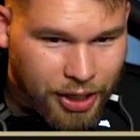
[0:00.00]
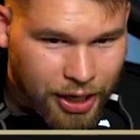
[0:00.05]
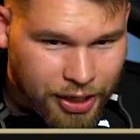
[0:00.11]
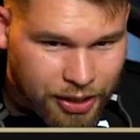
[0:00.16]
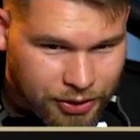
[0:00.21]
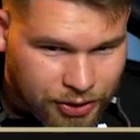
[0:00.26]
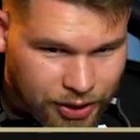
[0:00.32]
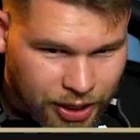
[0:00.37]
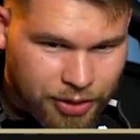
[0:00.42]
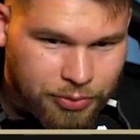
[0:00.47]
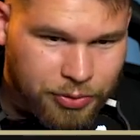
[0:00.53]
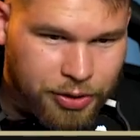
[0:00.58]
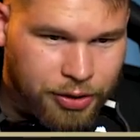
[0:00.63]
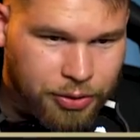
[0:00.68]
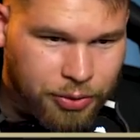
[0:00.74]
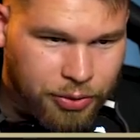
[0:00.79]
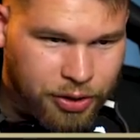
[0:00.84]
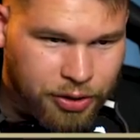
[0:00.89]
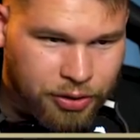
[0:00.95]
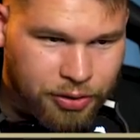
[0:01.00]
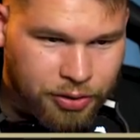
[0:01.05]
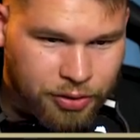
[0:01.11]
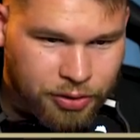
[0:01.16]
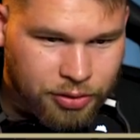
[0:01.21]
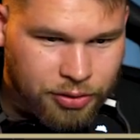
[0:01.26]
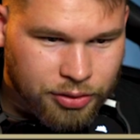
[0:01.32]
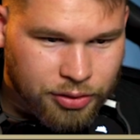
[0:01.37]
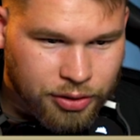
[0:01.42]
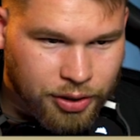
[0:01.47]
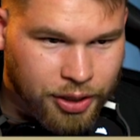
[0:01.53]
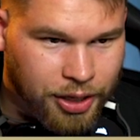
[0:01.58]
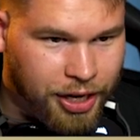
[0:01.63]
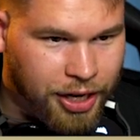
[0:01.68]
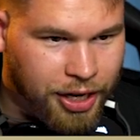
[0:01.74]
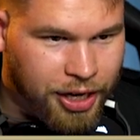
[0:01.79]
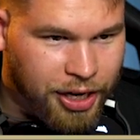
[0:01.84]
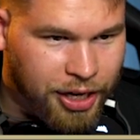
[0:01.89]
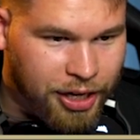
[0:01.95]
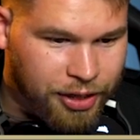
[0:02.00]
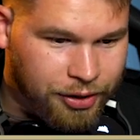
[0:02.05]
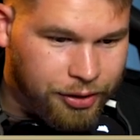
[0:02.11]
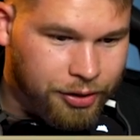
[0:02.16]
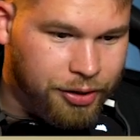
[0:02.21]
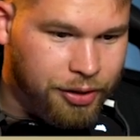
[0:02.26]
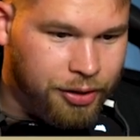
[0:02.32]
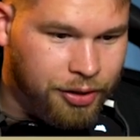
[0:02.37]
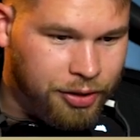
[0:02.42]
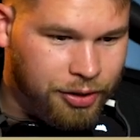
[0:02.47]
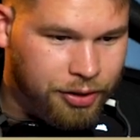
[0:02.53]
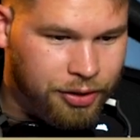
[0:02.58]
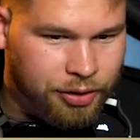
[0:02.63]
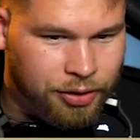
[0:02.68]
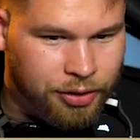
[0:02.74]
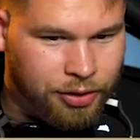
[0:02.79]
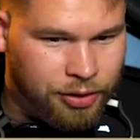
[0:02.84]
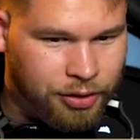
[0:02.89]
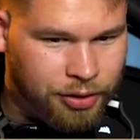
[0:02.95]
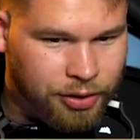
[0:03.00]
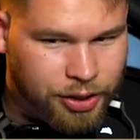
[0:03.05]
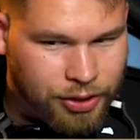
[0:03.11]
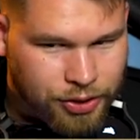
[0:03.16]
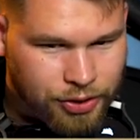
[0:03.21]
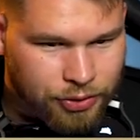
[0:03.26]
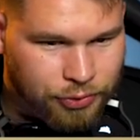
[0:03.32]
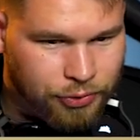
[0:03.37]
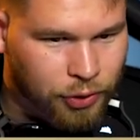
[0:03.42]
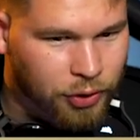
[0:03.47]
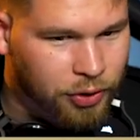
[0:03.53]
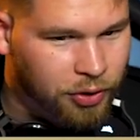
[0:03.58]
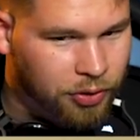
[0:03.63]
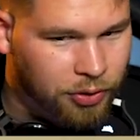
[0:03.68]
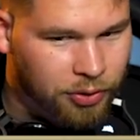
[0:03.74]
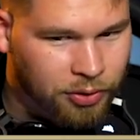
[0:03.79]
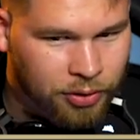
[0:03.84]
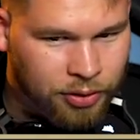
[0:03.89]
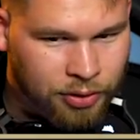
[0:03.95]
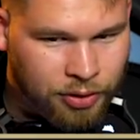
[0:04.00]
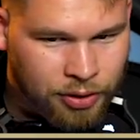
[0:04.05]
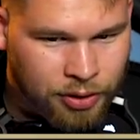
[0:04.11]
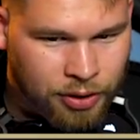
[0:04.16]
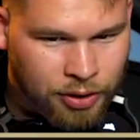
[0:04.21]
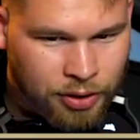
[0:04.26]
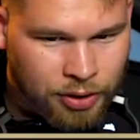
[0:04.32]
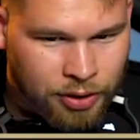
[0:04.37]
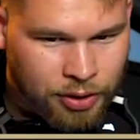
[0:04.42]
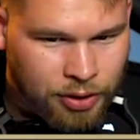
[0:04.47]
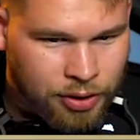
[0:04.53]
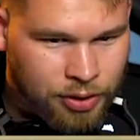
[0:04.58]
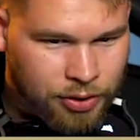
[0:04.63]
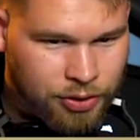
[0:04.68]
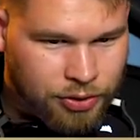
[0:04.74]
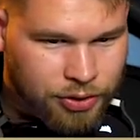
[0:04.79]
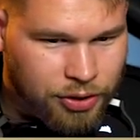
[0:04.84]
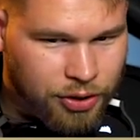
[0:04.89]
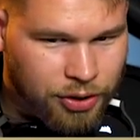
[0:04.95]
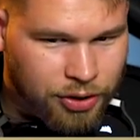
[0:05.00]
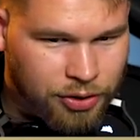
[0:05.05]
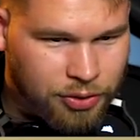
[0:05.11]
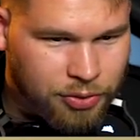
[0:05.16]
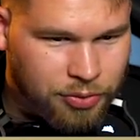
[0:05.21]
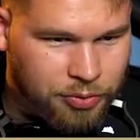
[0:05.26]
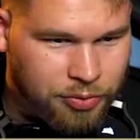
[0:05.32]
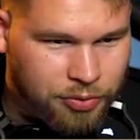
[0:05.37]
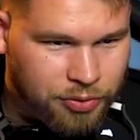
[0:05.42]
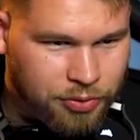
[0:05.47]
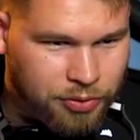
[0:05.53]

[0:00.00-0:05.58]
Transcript: side to side recoil and this is vertical. So